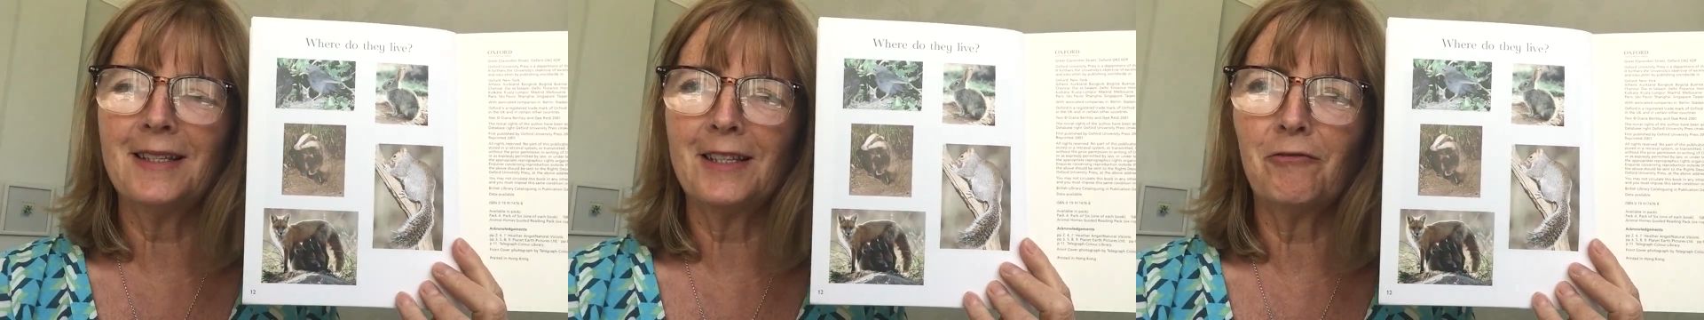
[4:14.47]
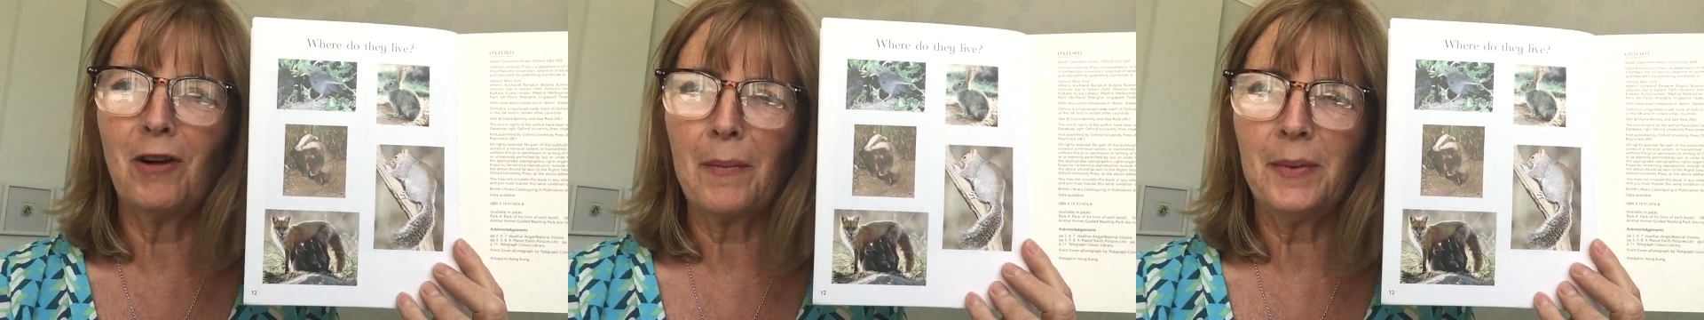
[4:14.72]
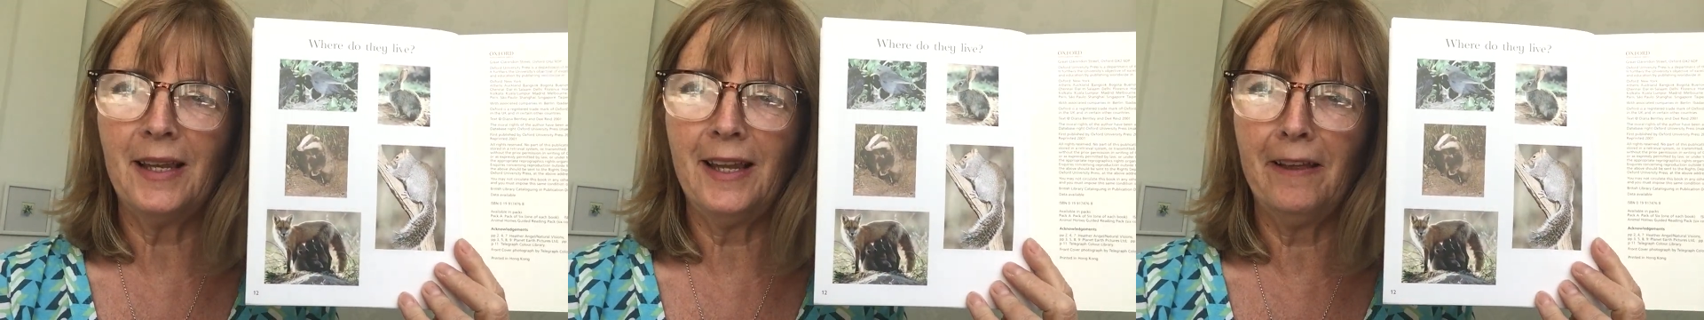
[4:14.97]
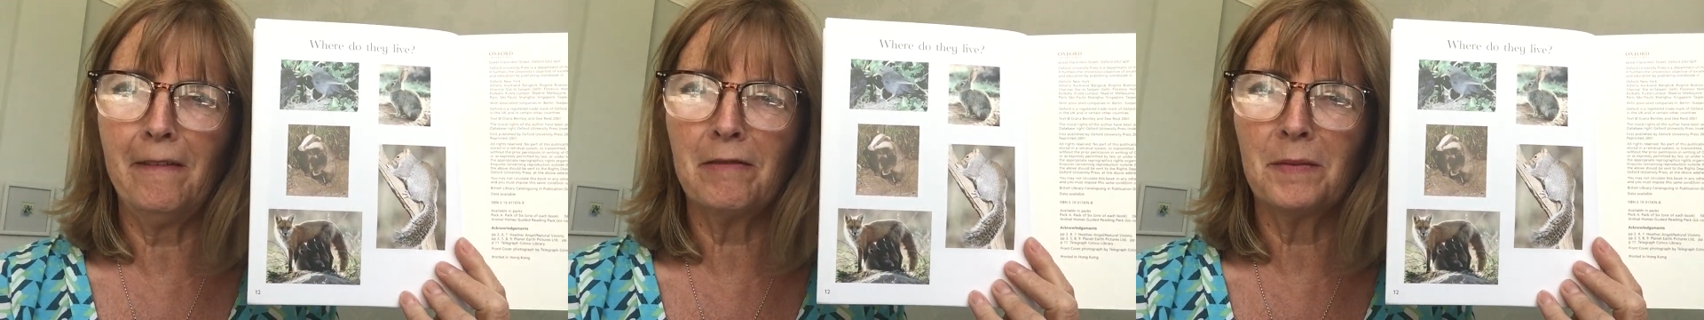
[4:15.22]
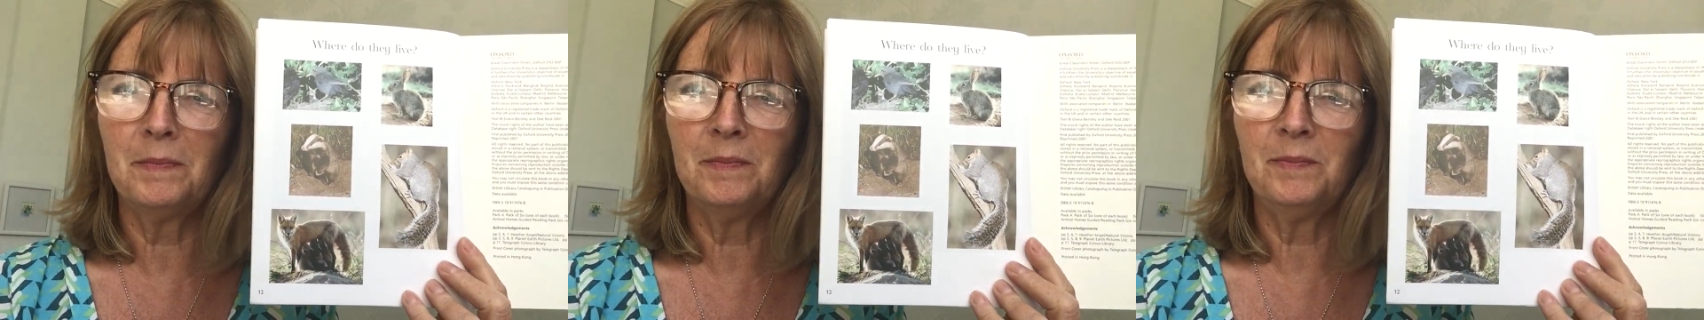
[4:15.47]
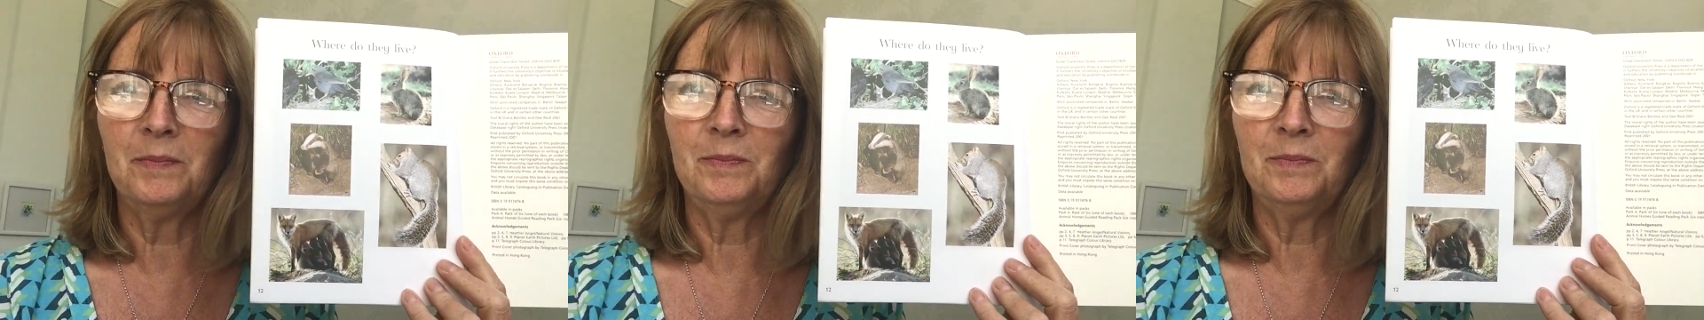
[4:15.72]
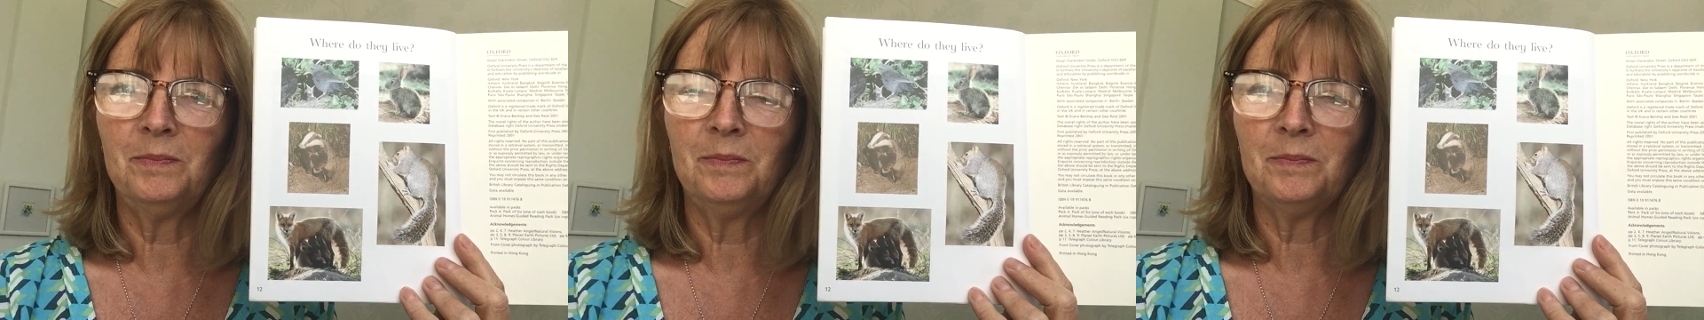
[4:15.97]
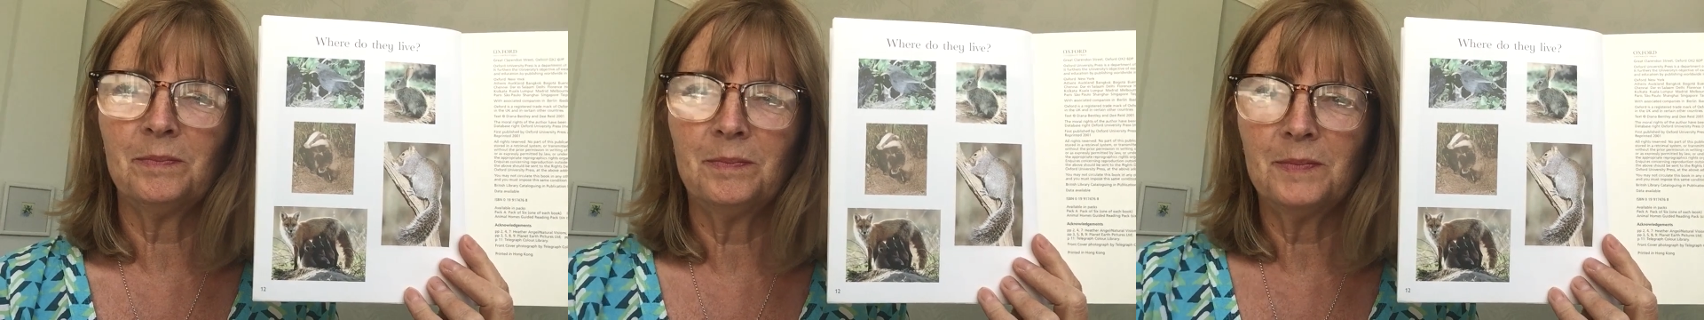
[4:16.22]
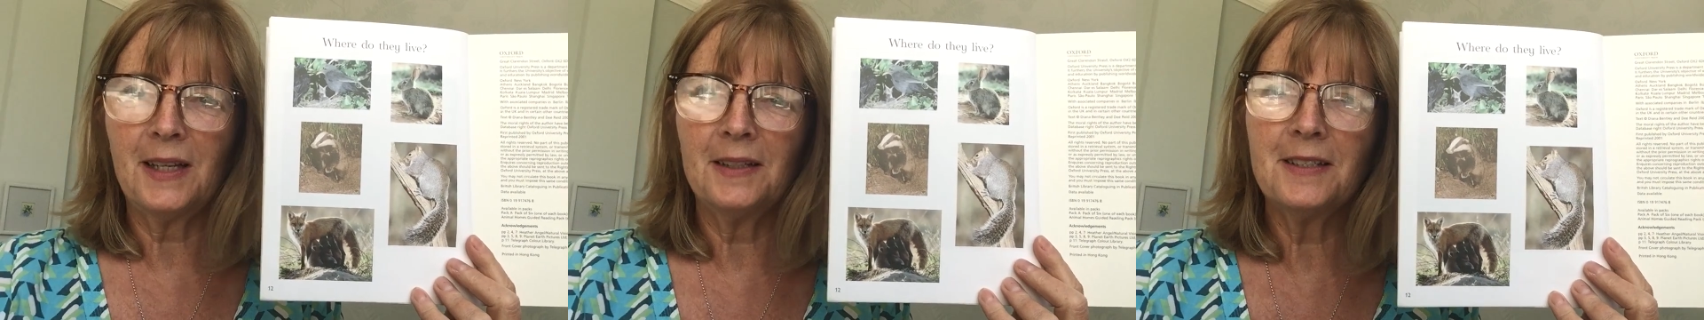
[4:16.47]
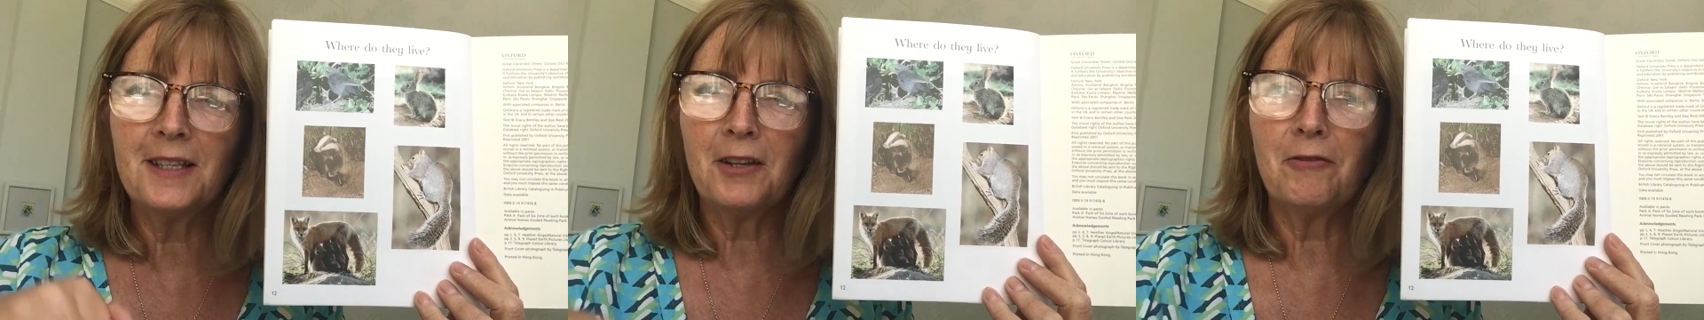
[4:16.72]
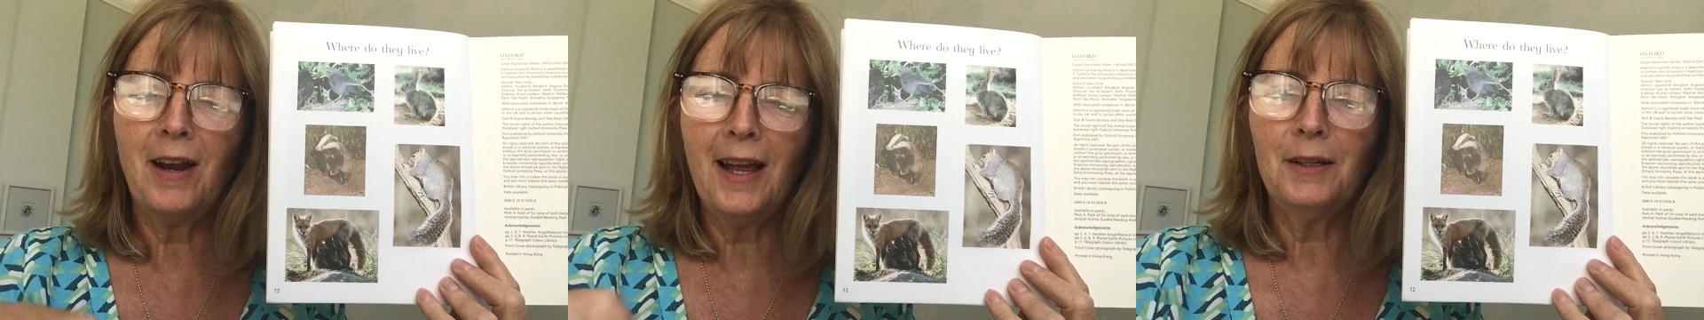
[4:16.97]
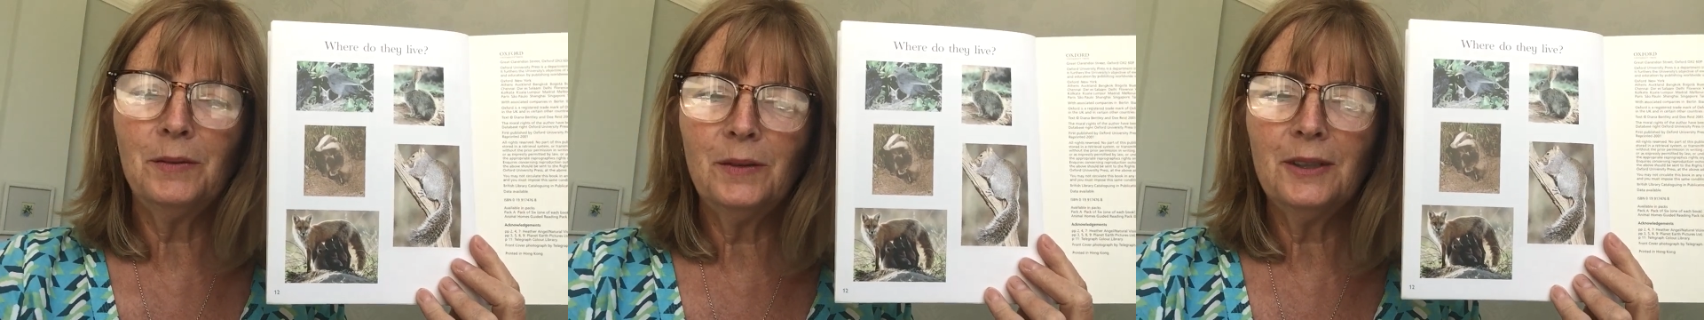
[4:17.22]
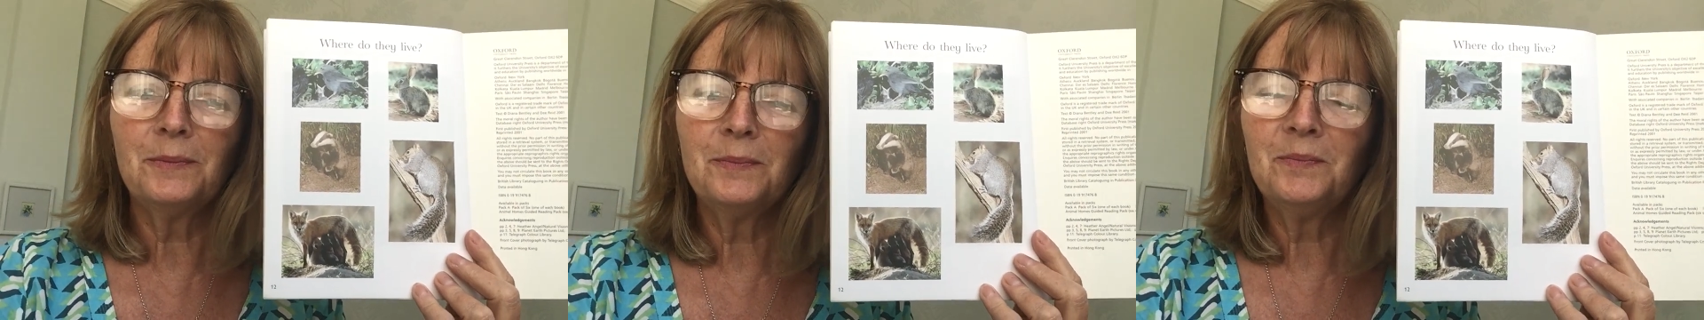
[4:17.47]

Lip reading: does a rabbit live? Under the ground.